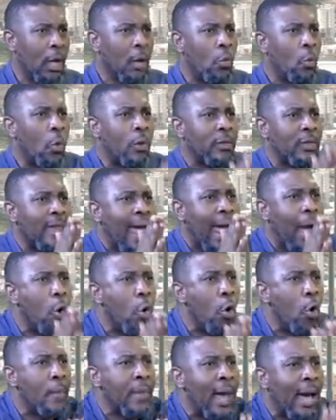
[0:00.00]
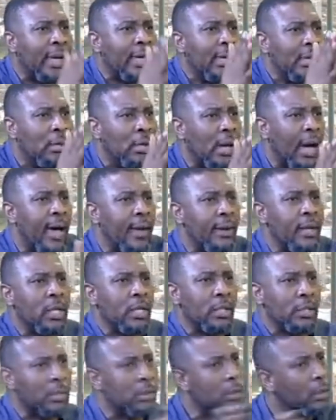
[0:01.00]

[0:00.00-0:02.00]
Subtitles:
One thing I hope that he and his